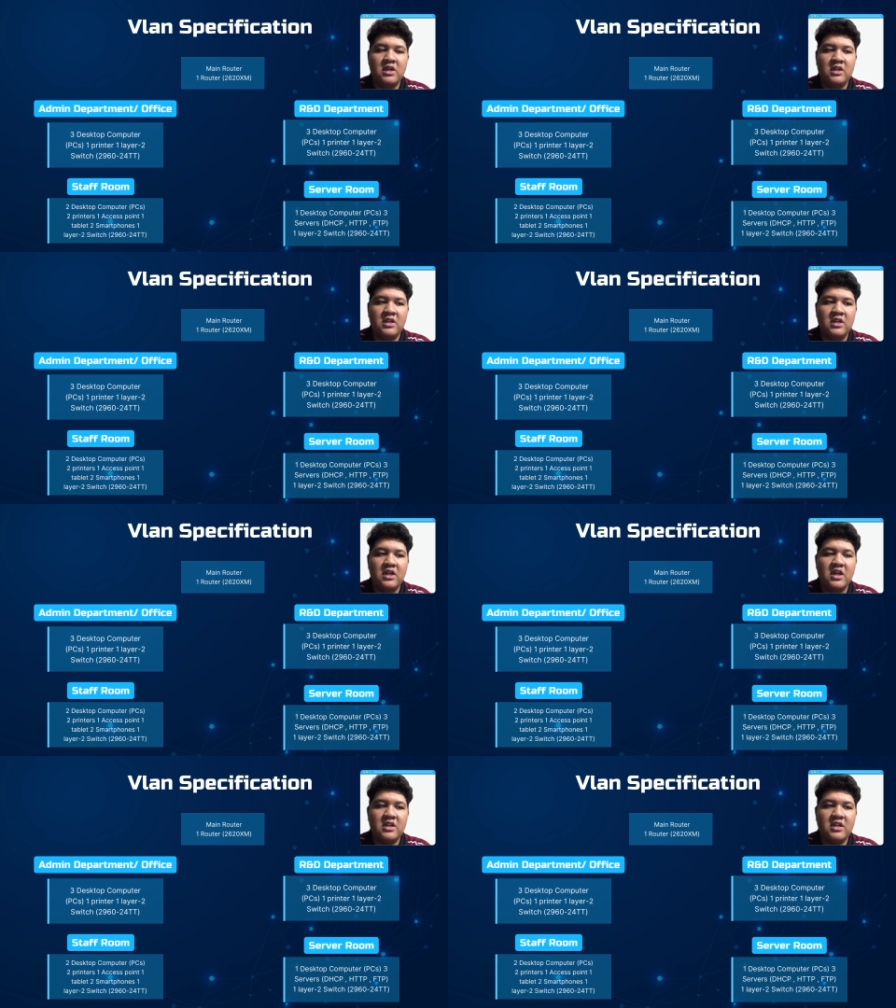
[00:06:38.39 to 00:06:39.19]
The
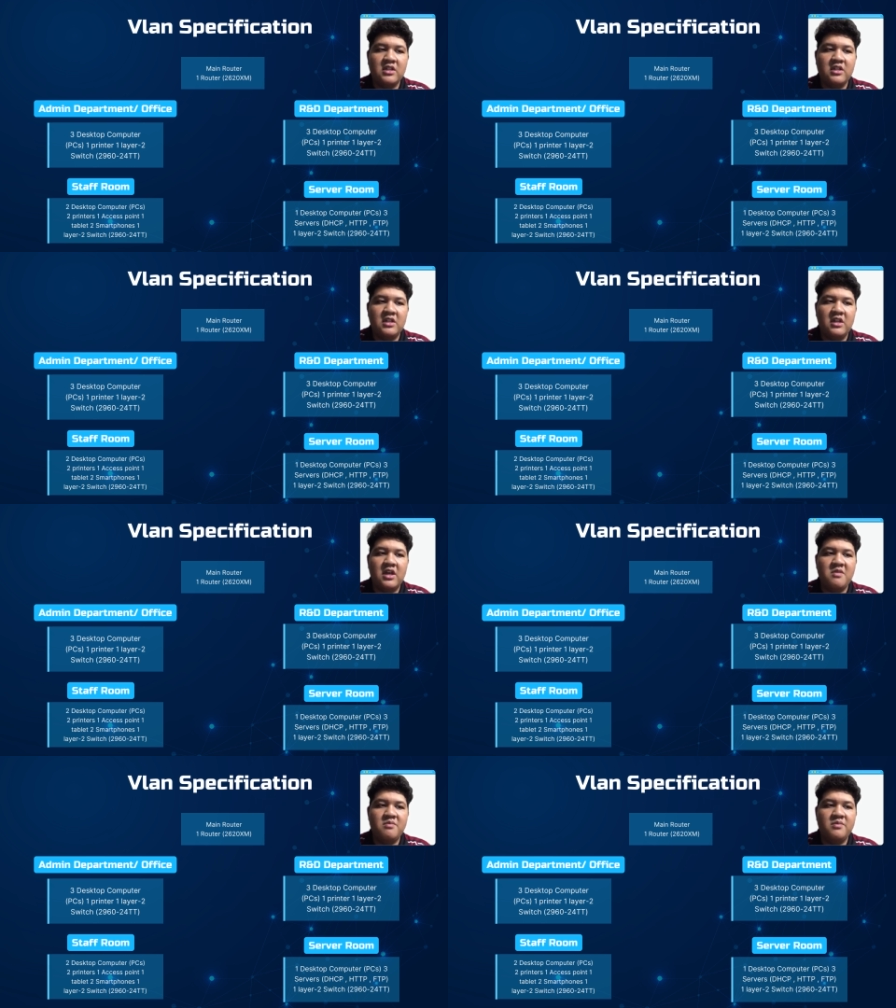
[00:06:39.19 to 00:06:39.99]
R&D
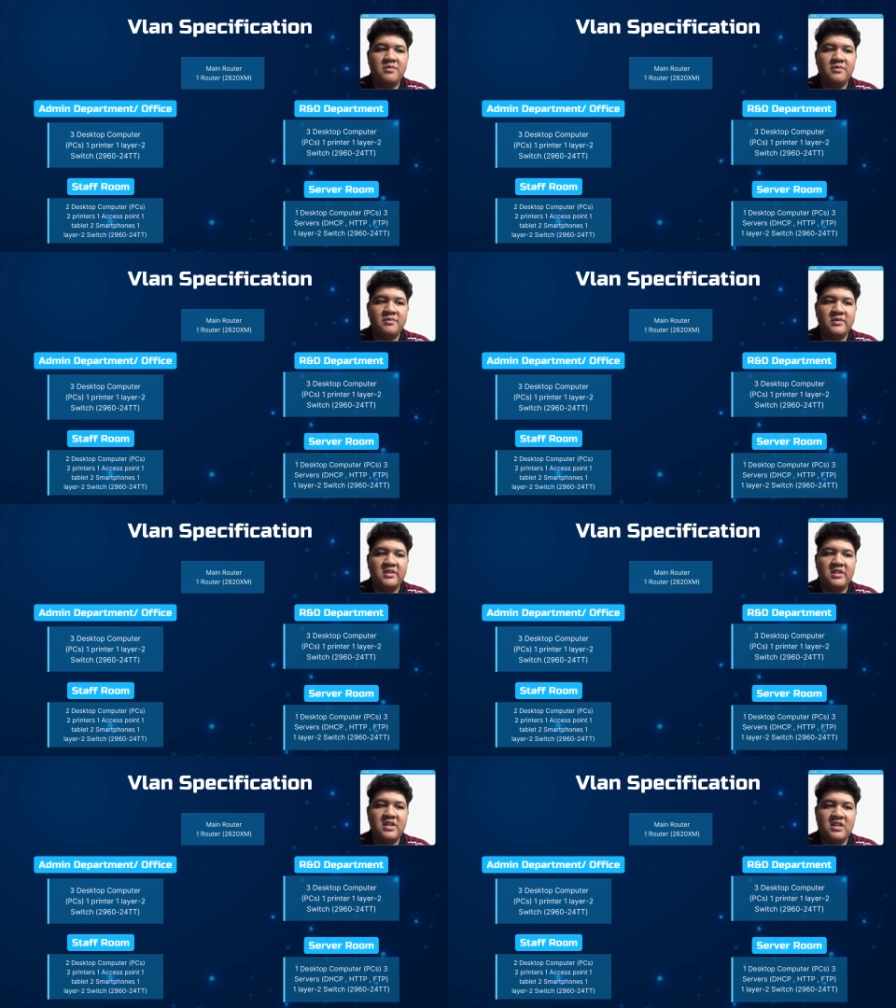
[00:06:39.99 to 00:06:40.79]
lab,
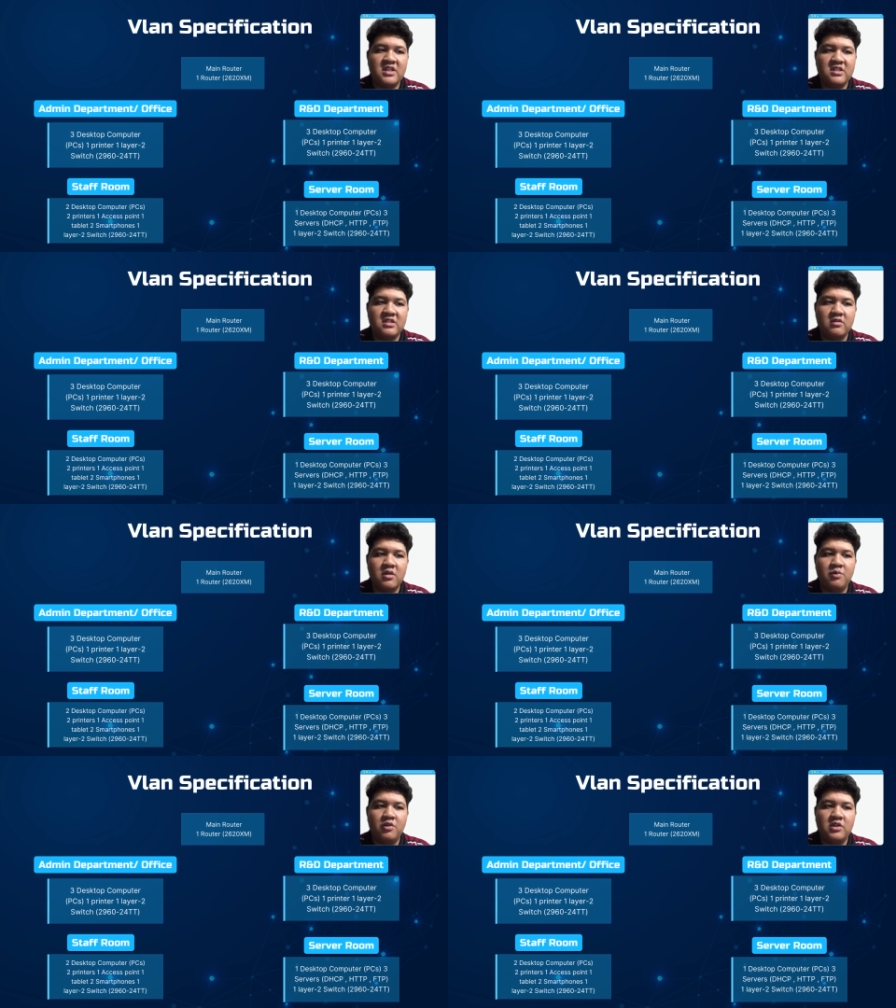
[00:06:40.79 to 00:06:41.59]
3 desktop
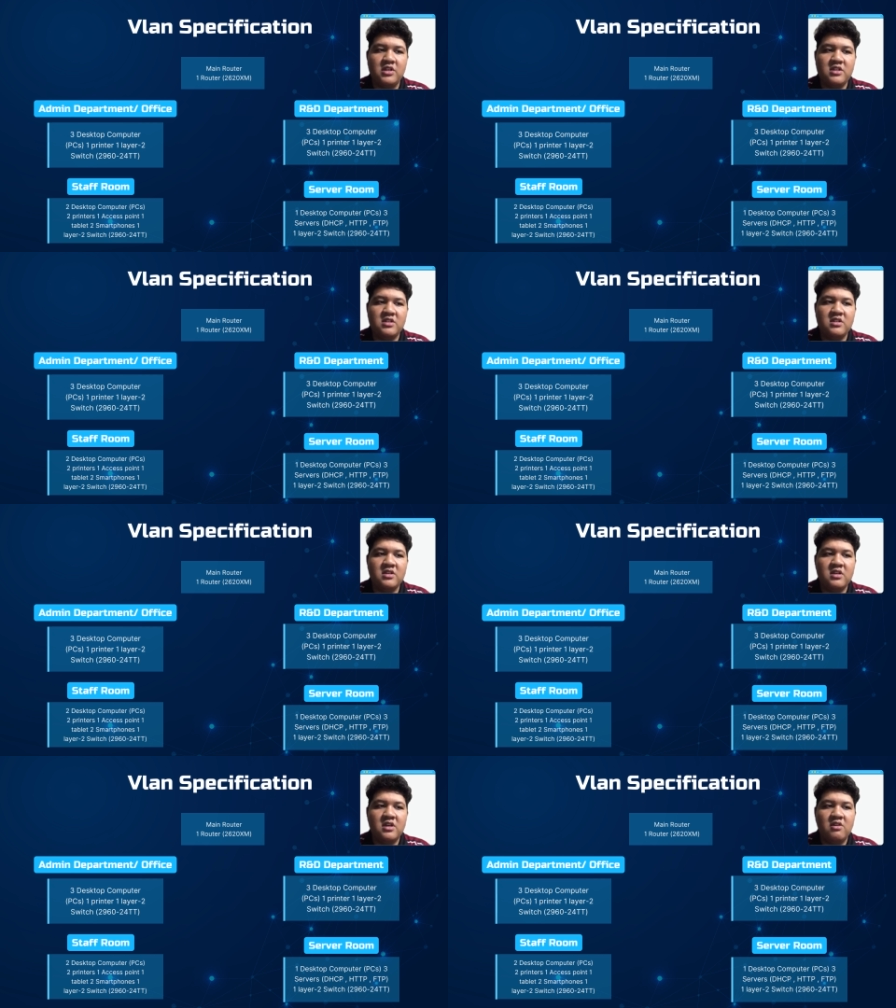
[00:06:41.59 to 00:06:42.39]
computers,
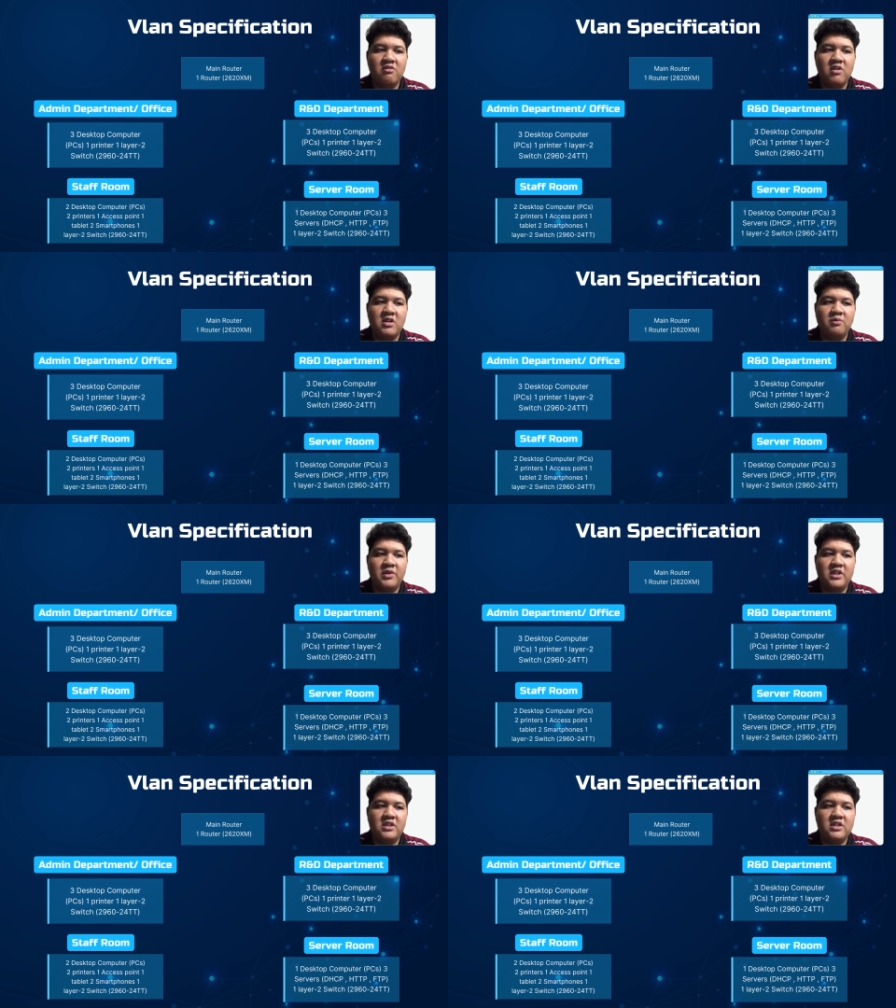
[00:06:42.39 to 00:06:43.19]
1
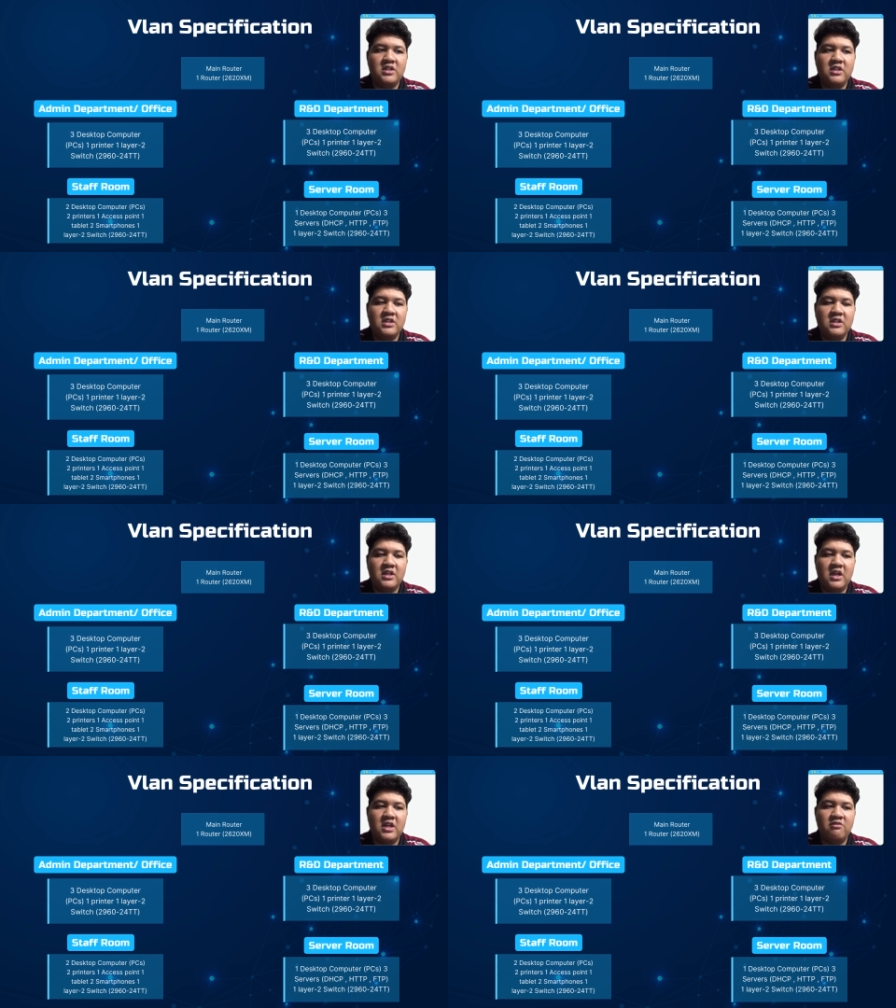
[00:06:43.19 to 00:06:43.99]
printer
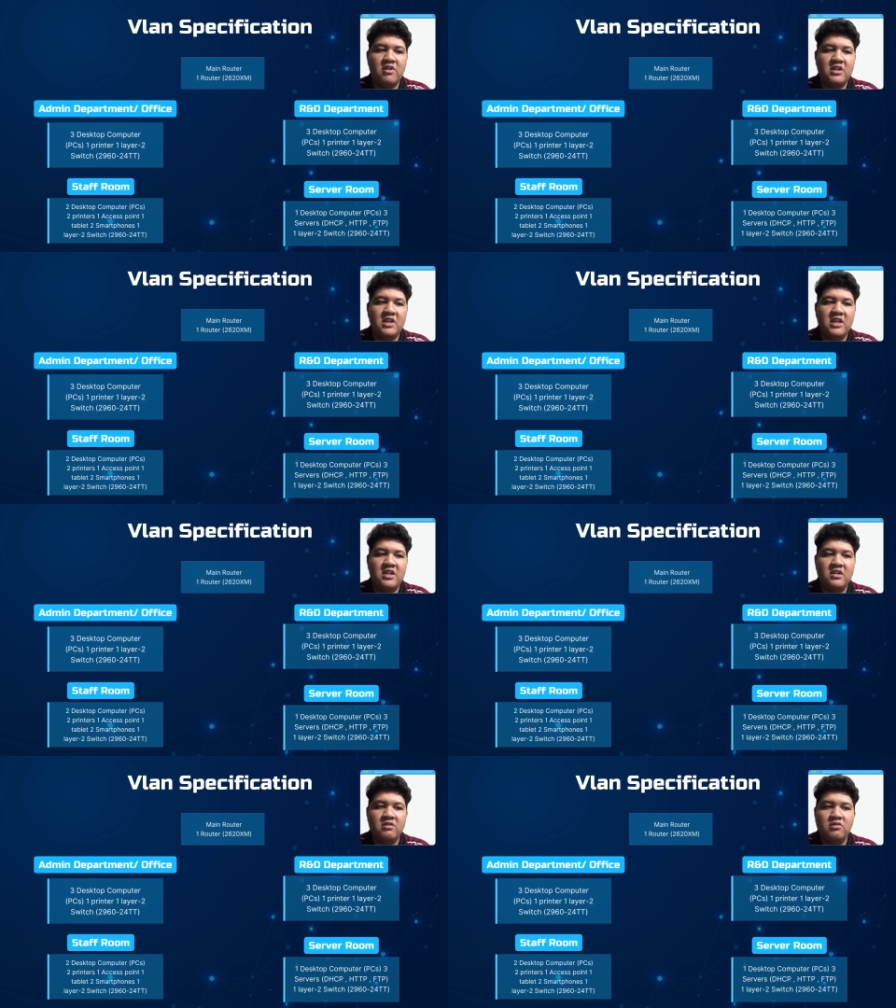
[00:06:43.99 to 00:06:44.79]
and 1
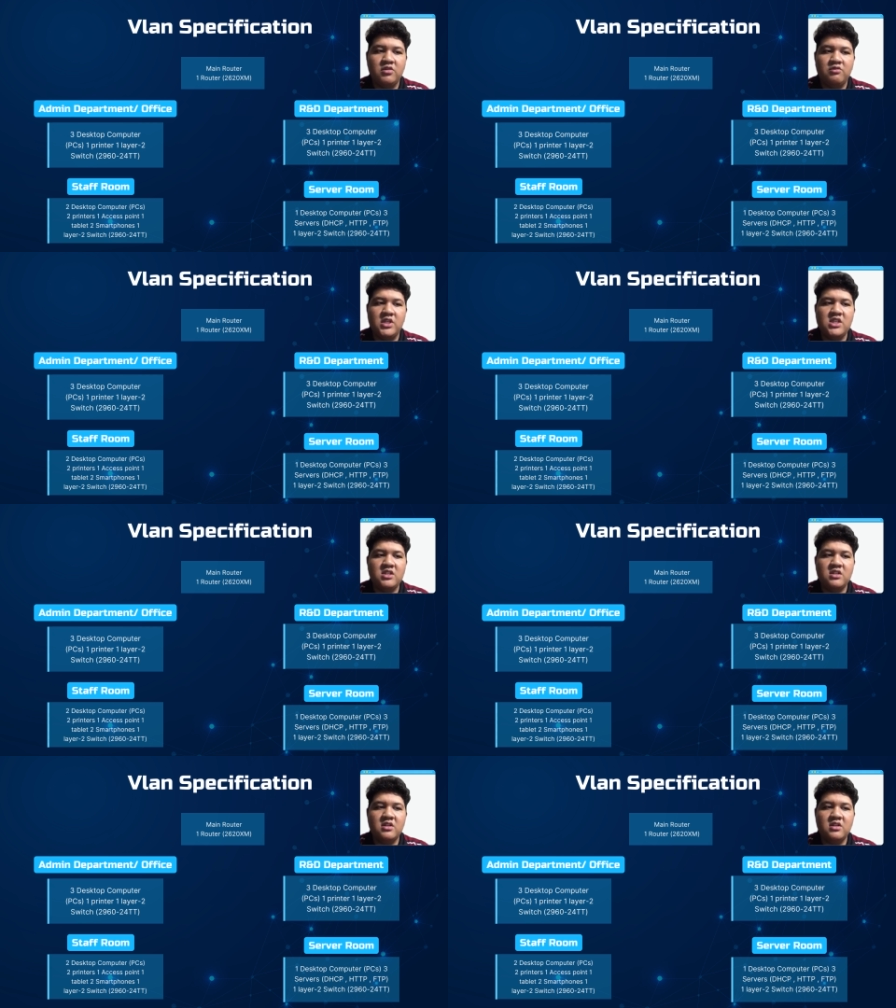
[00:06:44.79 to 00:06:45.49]
layer 2 switch.